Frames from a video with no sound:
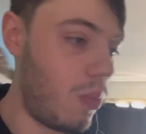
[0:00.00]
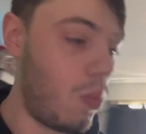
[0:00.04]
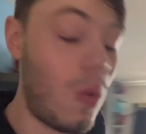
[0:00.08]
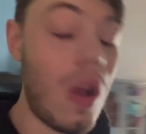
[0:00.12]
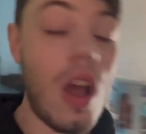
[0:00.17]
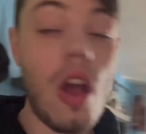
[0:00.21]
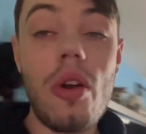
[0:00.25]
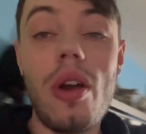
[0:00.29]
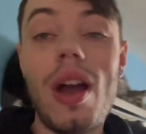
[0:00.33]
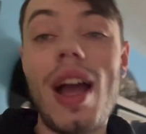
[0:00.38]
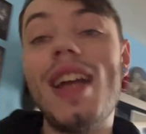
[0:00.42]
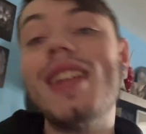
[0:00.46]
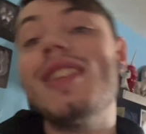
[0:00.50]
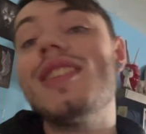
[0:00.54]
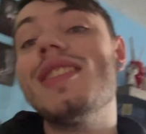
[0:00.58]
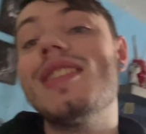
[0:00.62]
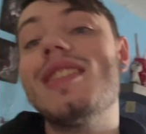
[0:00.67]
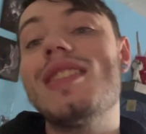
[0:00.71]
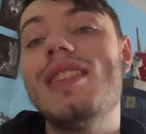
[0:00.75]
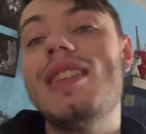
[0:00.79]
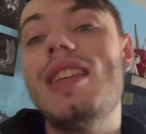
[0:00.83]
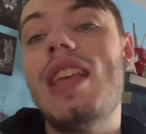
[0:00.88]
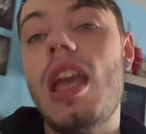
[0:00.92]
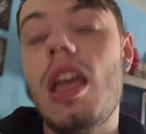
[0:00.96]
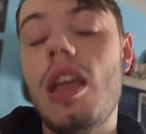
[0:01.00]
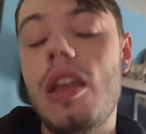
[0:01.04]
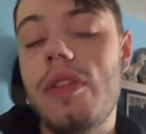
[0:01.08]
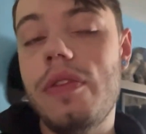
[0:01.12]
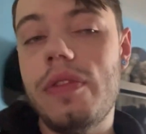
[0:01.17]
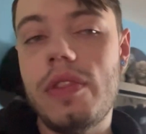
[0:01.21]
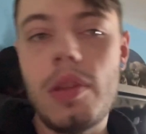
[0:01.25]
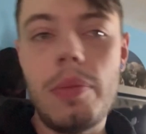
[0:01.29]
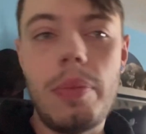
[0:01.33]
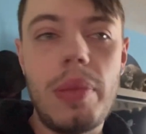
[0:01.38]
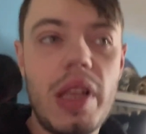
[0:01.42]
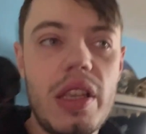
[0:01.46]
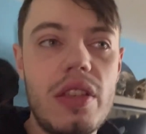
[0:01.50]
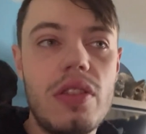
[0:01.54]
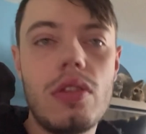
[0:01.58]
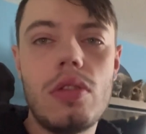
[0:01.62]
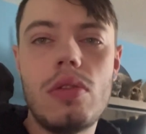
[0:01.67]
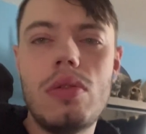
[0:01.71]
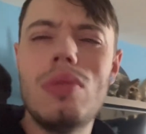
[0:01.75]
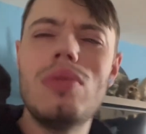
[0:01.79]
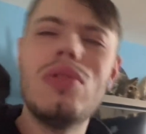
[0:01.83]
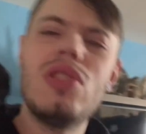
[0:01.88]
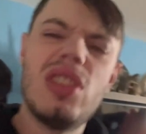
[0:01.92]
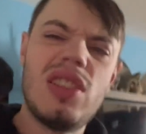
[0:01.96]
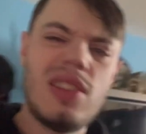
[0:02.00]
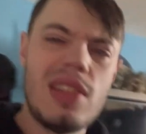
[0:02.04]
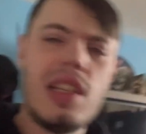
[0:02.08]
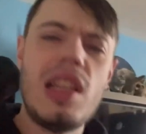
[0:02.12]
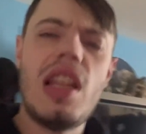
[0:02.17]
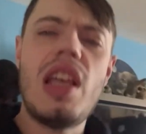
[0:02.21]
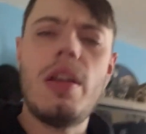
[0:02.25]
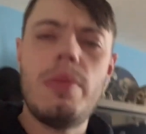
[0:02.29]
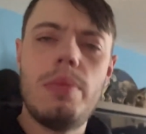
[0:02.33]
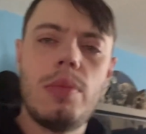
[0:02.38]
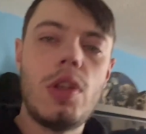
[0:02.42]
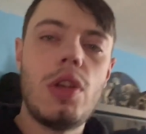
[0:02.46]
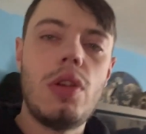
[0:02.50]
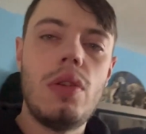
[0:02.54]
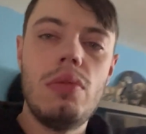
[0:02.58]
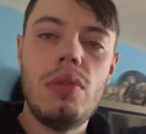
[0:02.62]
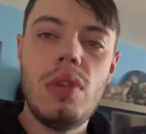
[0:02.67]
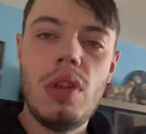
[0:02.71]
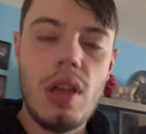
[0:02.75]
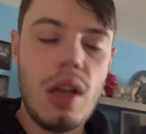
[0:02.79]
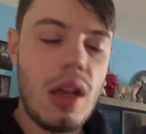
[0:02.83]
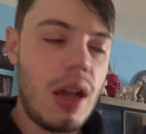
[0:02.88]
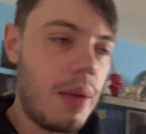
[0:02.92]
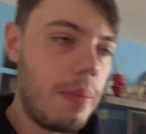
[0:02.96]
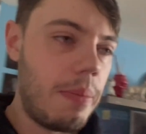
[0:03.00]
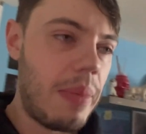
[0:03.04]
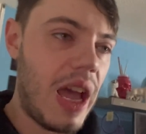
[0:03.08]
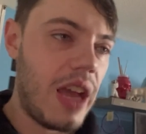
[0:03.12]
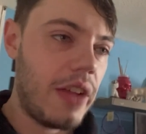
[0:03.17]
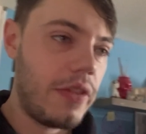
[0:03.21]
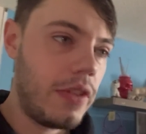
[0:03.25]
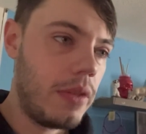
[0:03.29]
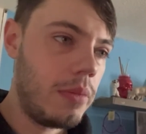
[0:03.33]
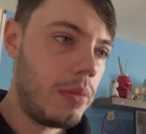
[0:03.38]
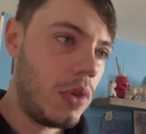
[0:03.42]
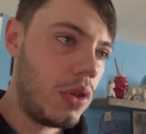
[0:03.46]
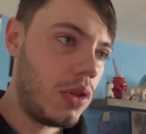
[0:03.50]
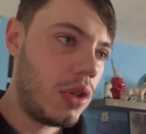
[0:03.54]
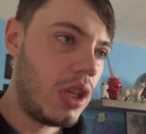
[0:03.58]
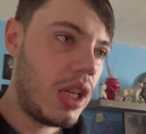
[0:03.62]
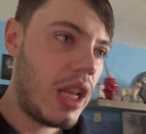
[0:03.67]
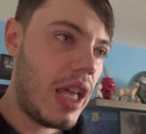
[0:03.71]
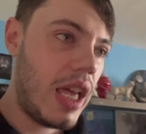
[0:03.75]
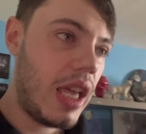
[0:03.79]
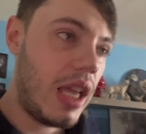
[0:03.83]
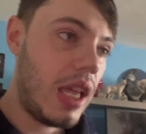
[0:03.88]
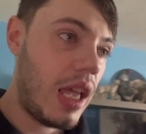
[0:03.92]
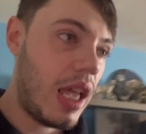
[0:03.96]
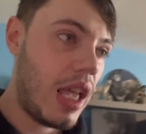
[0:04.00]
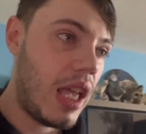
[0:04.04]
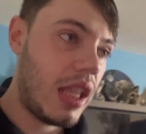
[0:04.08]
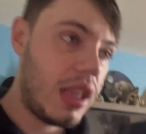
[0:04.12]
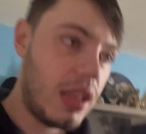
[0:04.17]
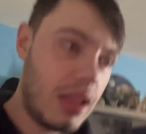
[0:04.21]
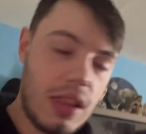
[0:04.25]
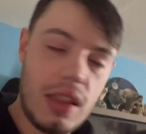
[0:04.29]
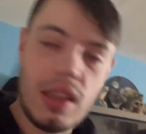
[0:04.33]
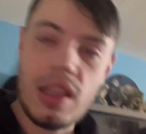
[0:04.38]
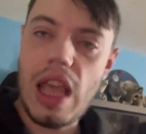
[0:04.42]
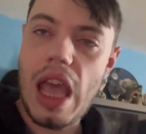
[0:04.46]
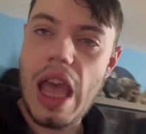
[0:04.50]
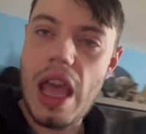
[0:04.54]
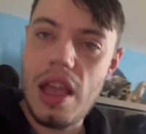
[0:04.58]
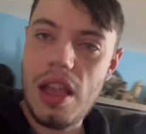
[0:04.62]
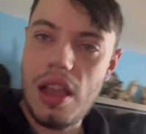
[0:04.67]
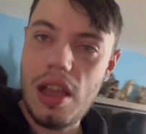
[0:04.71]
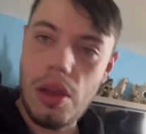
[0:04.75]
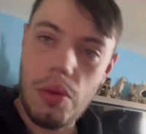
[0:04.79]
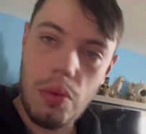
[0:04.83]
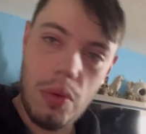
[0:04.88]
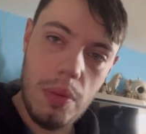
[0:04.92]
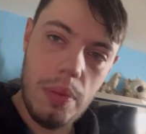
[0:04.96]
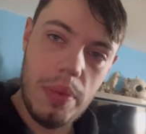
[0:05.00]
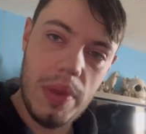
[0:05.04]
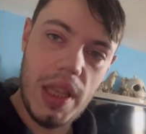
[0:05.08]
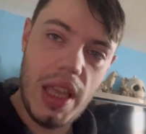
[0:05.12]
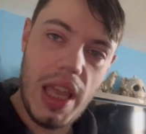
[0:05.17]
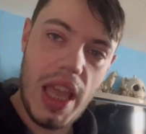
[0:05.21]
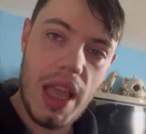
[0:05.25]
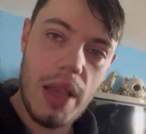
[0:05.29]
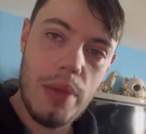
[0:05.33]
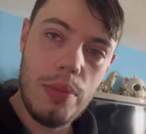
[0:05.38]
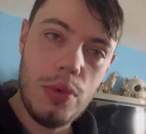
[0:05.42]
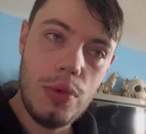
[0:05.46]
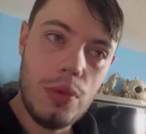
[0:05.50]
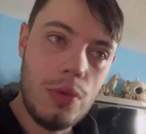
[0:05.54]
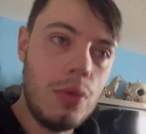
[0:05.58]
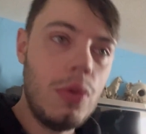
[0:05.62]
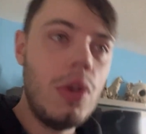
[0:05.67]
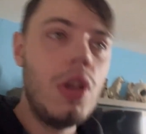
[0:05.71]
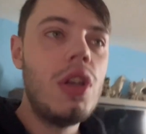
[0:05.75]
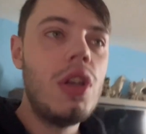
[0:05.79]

Well, I just gave the place a call just to let them know I'm back from holiday and that I will be able